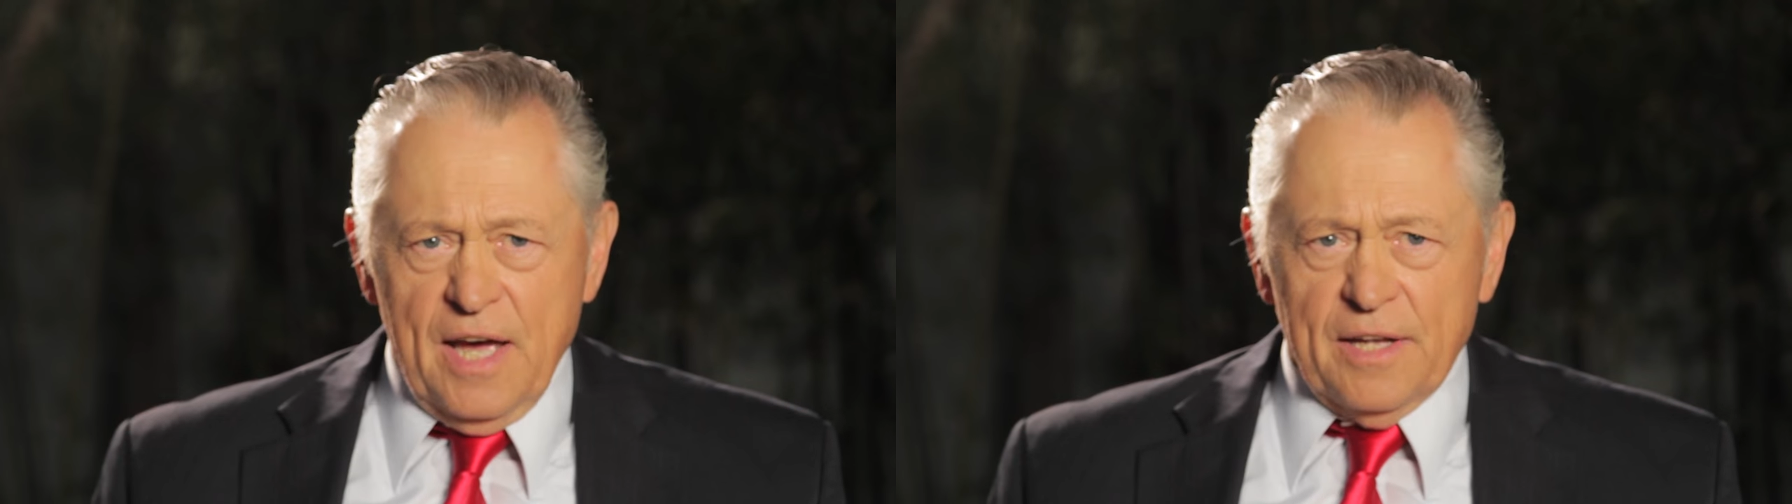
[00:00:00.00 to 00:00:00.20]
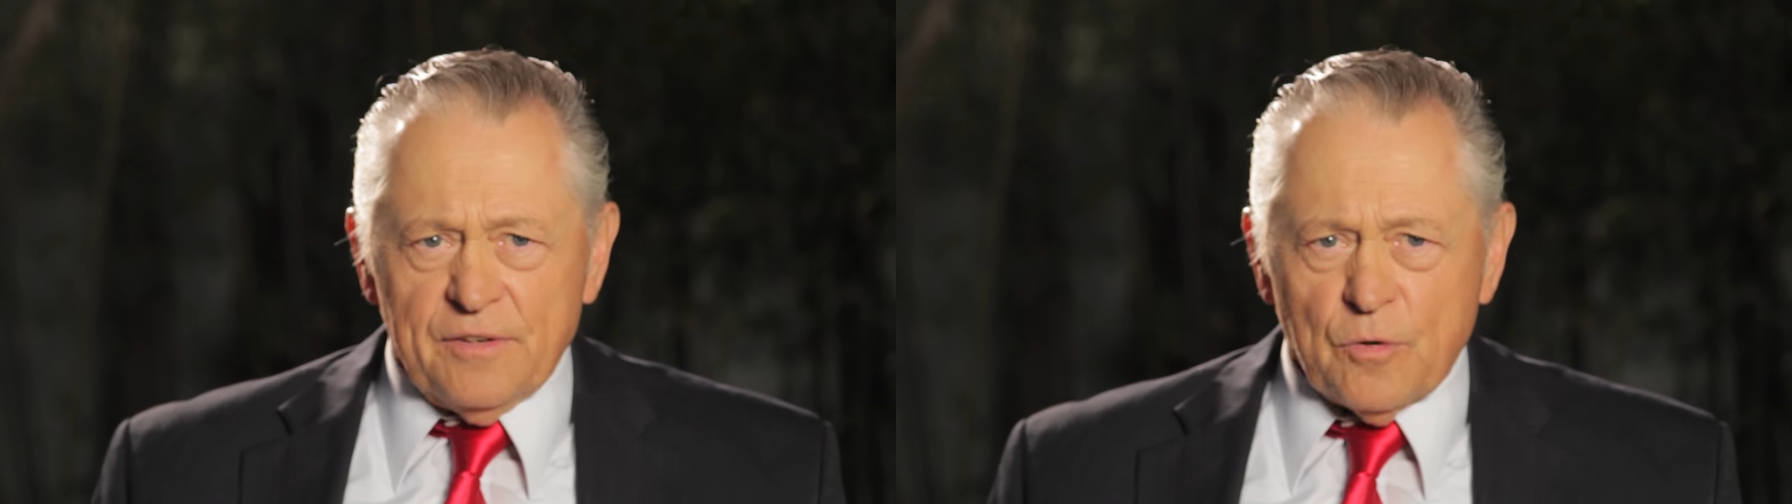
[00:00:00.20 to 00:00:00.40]

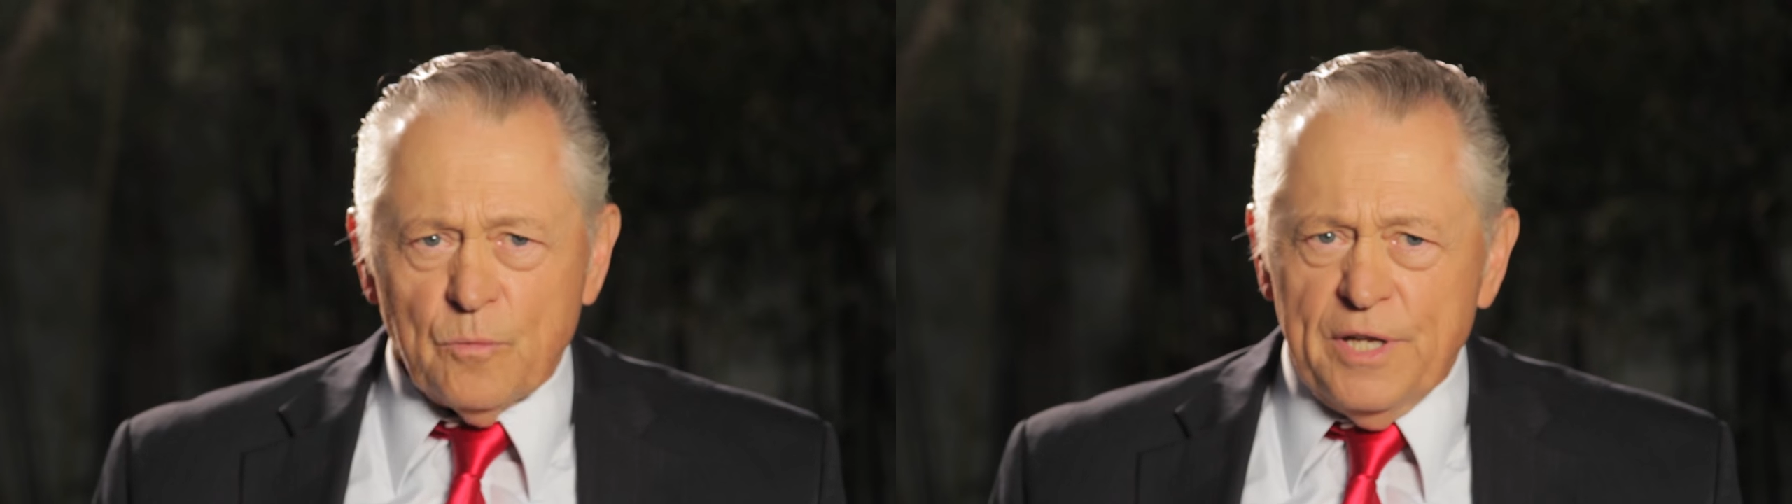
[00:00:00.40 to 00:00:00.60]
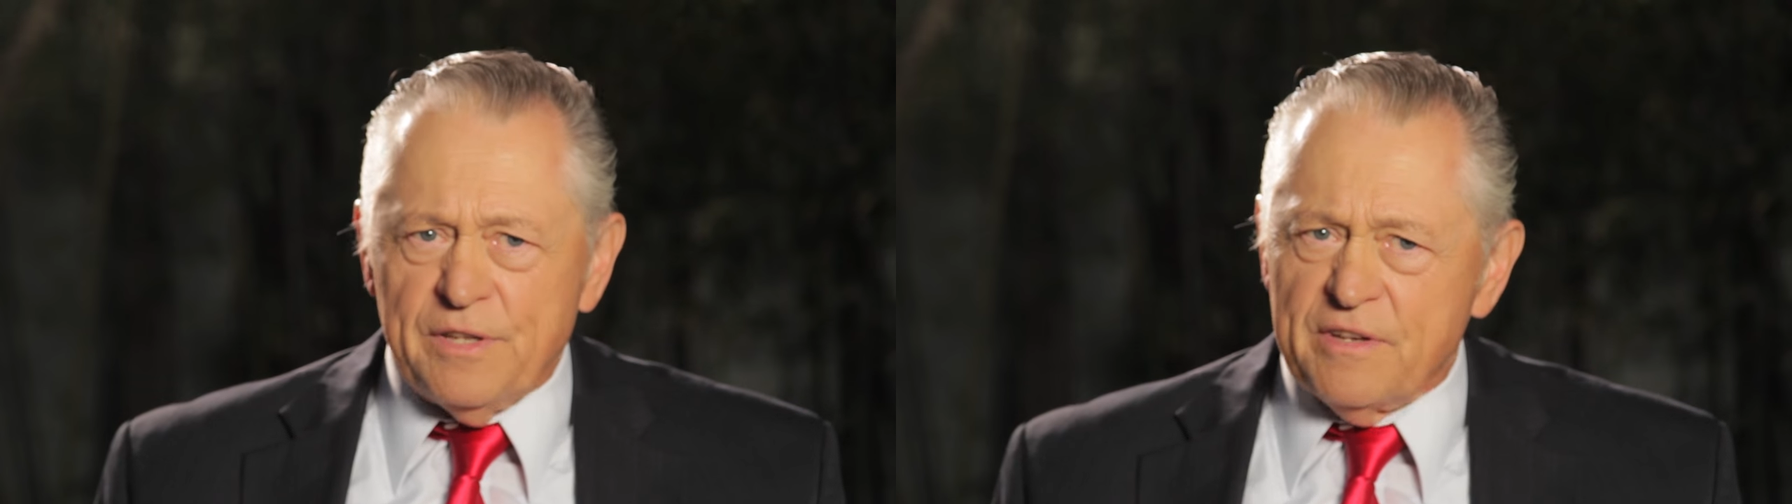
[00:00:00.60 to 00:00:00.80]
Ken to
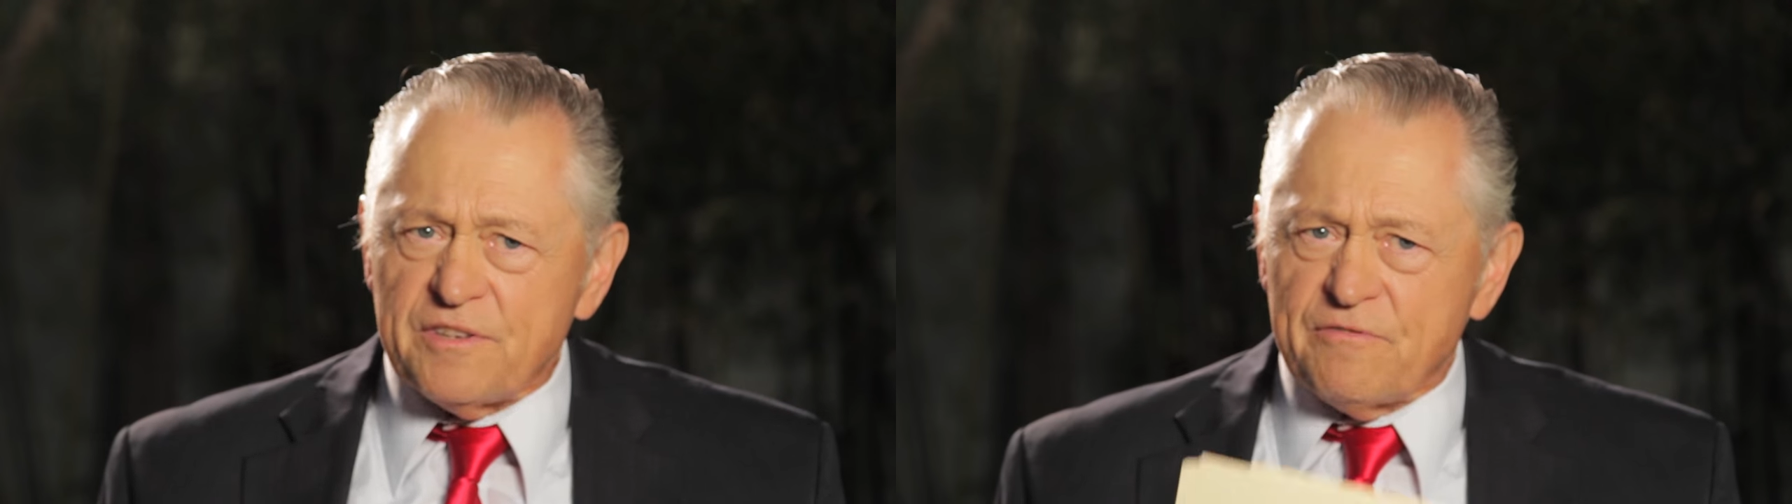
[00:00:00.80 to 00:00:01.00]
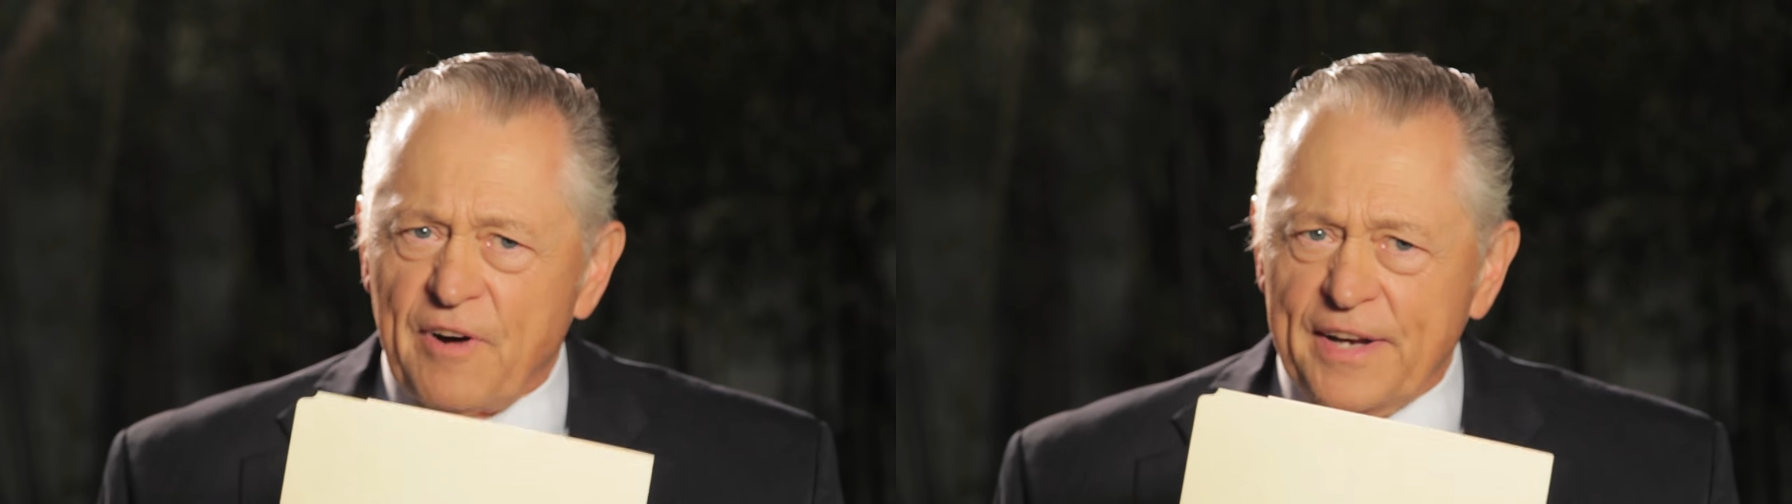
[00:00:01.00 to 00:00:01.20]
read
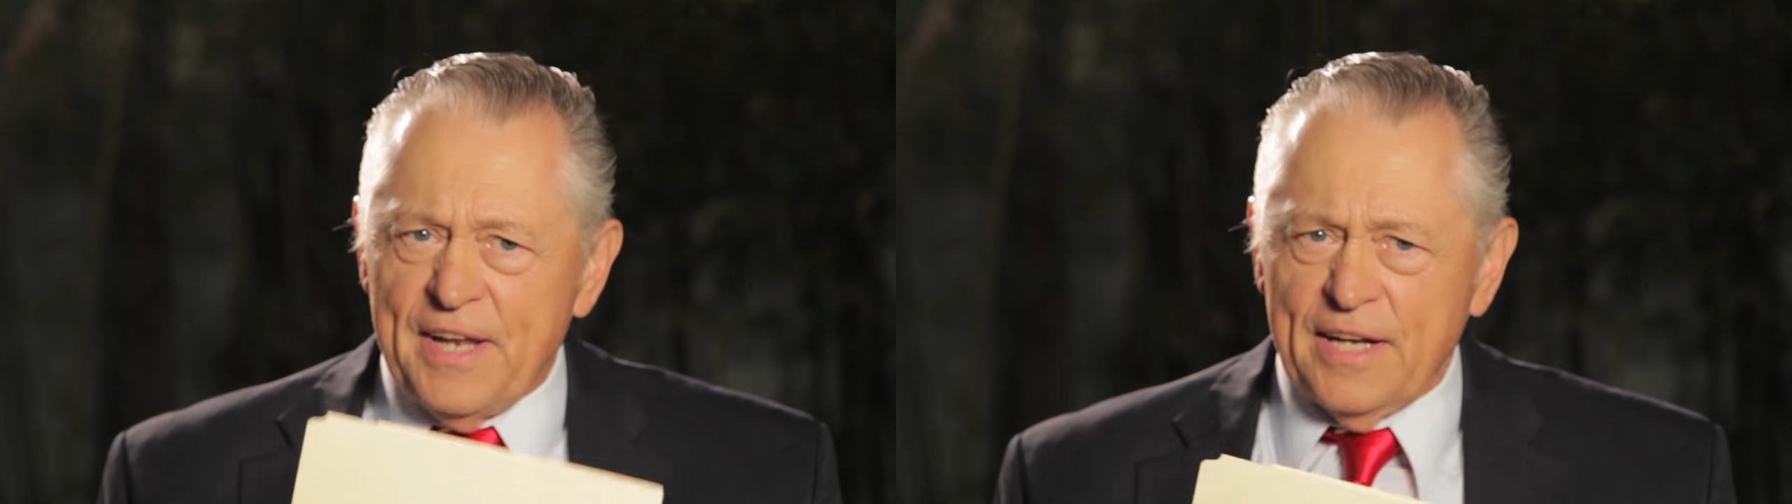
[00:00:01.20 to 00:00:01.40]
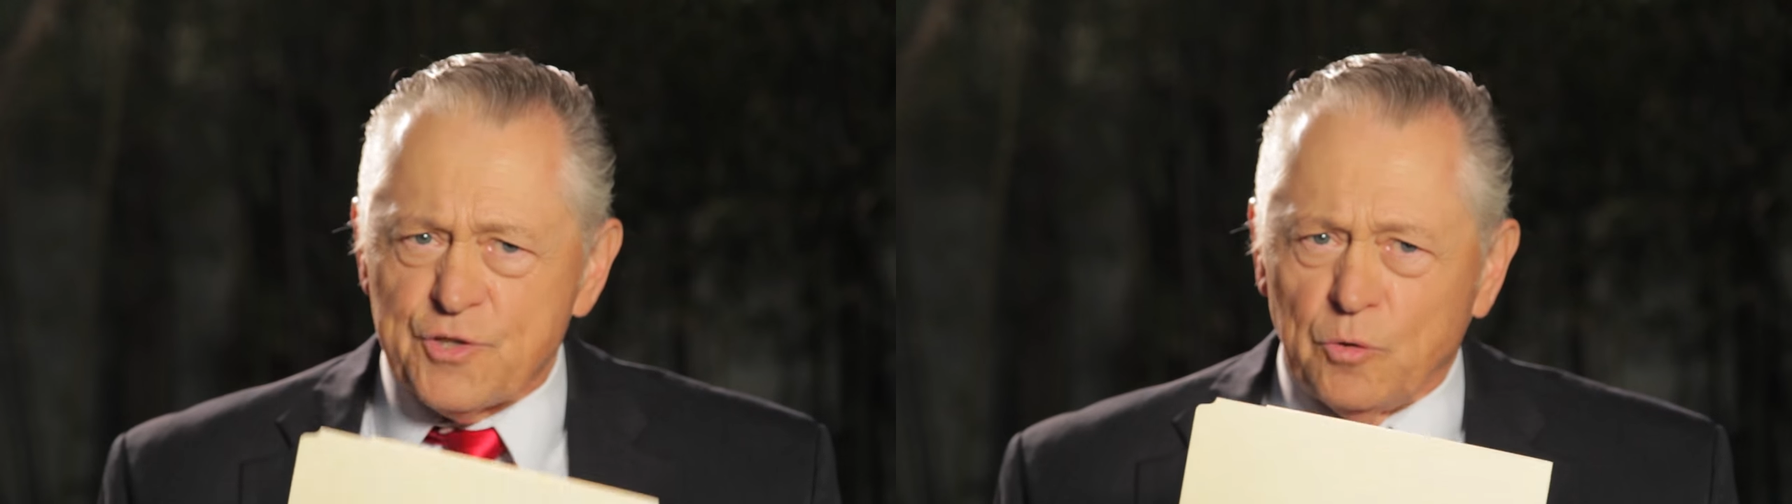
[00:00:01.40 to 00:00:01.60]
this
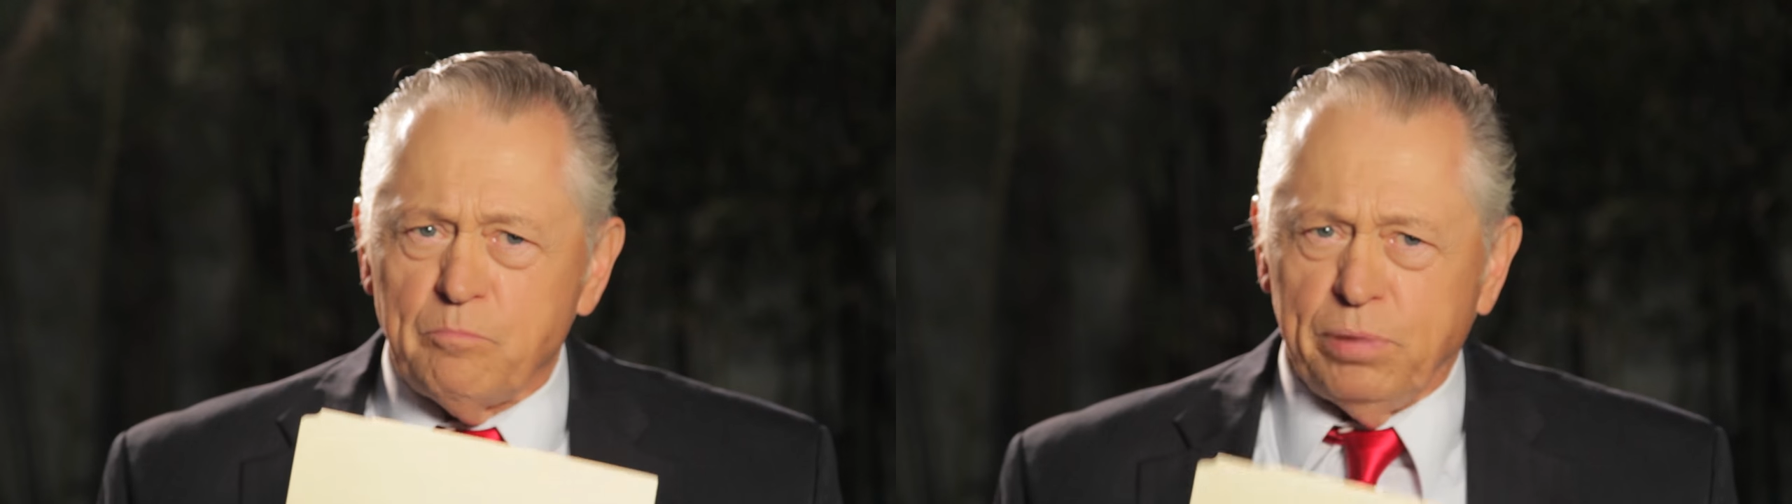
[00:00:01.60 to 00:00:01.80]
financial